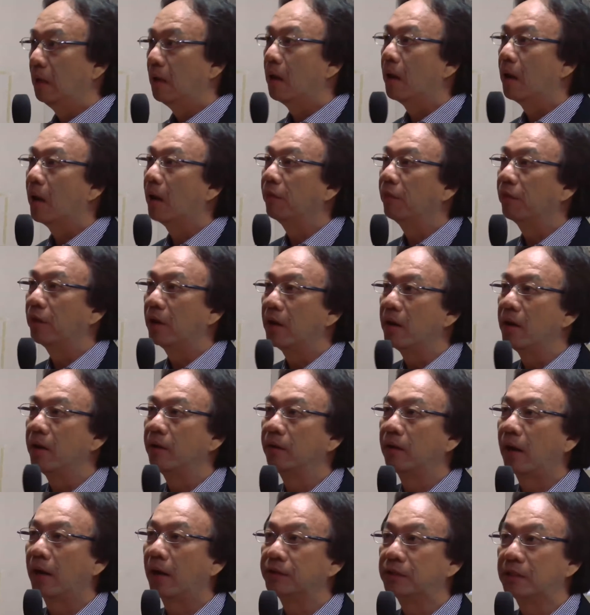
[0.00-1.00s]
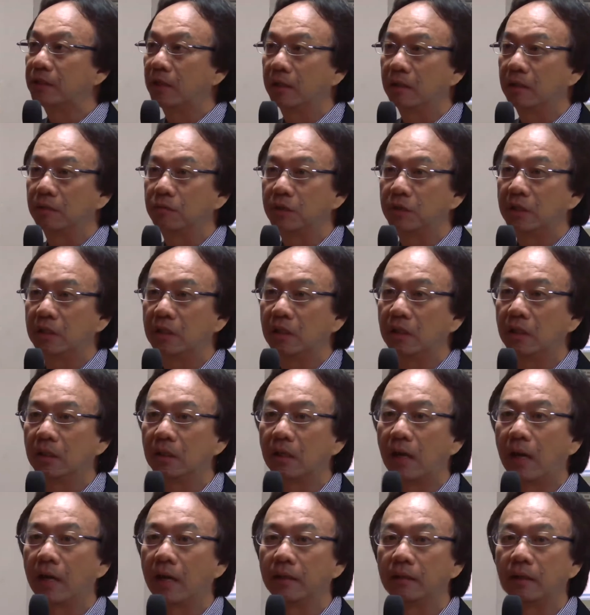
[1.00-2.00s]
And then I started
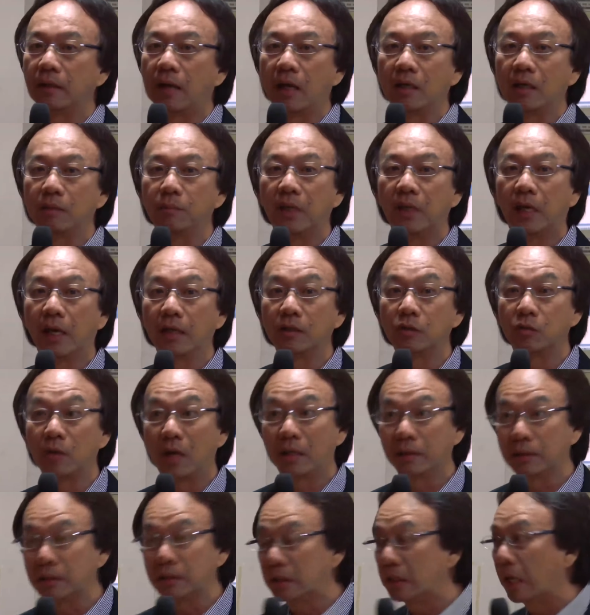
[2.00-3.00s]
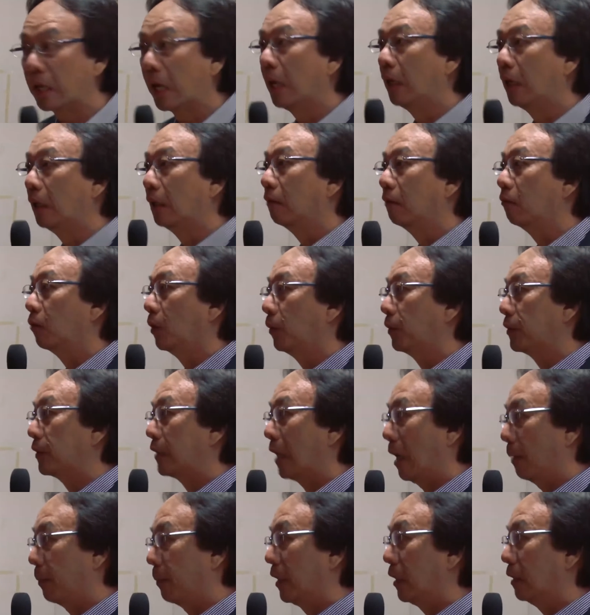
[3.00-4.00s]
reading and I began to understand what was
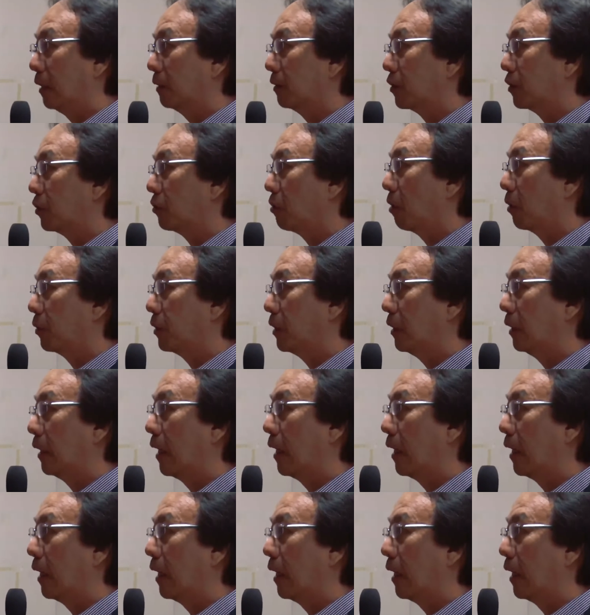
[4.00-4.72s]
happening in the story.